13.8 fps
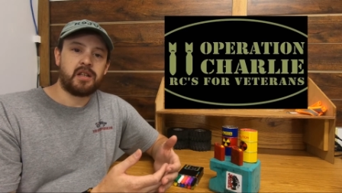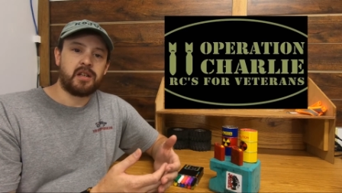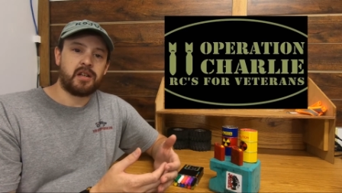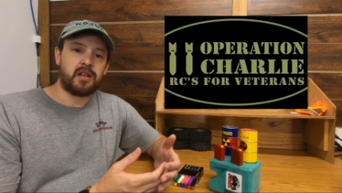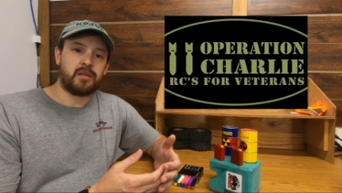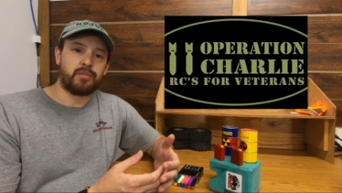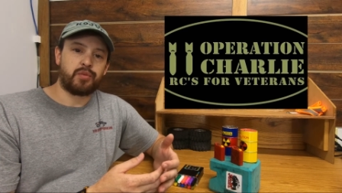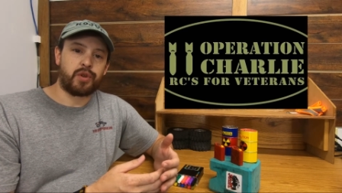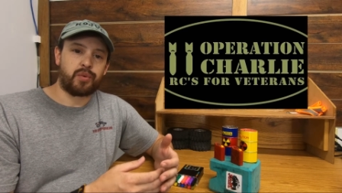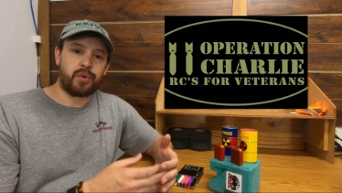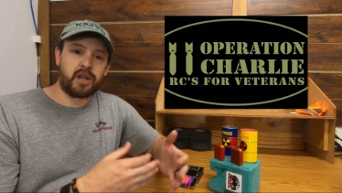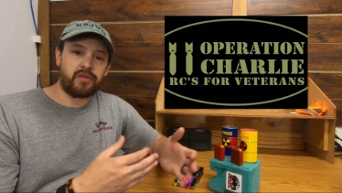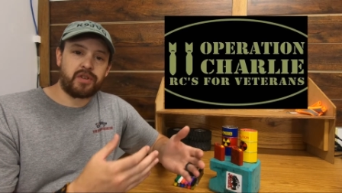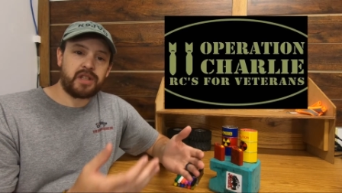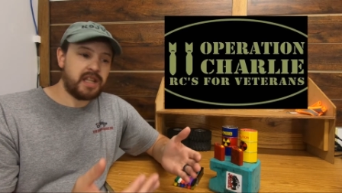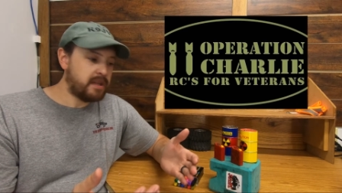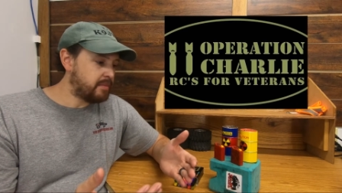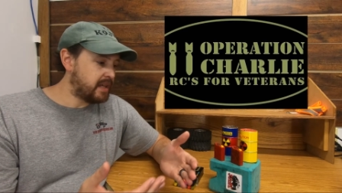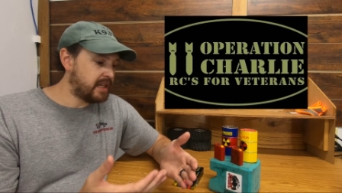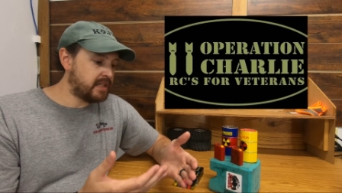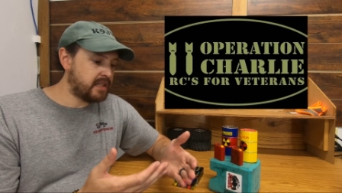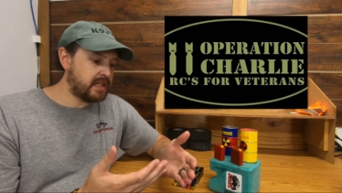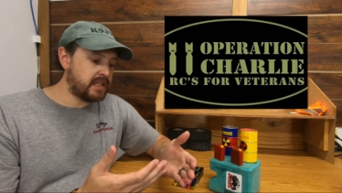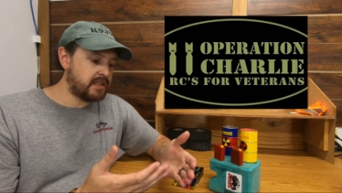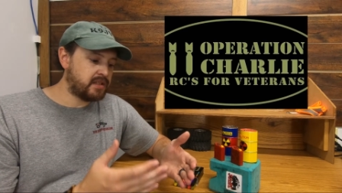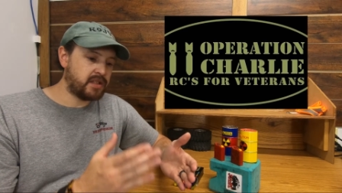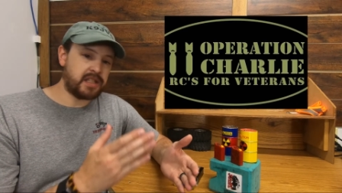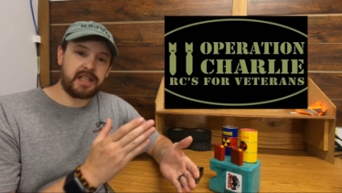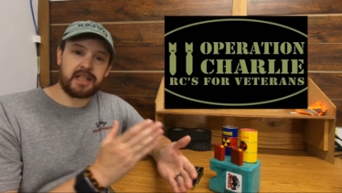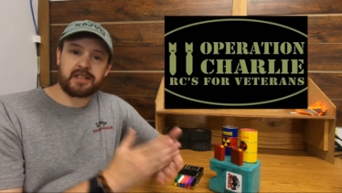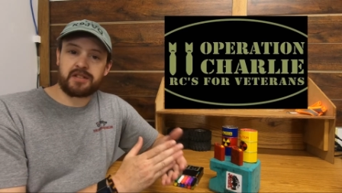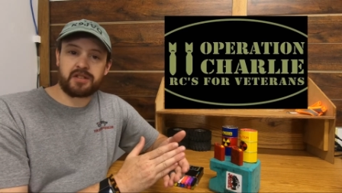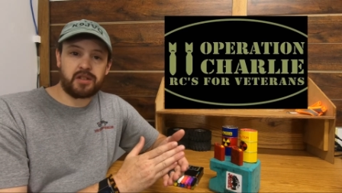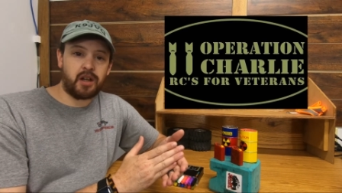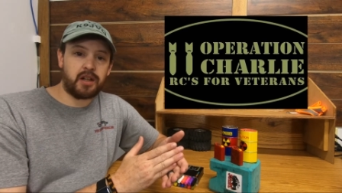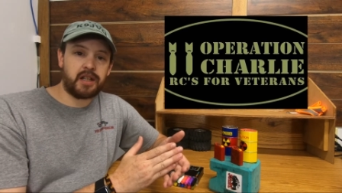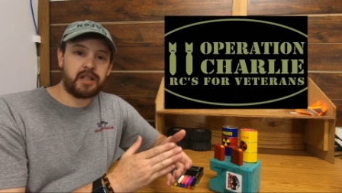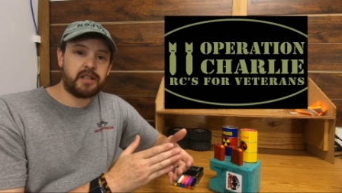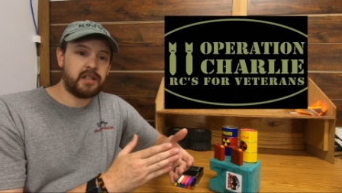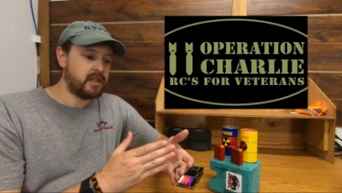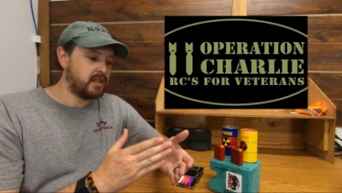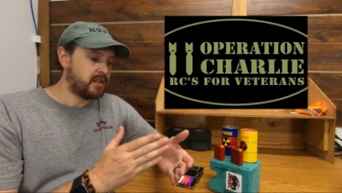with whatever they may need to get started.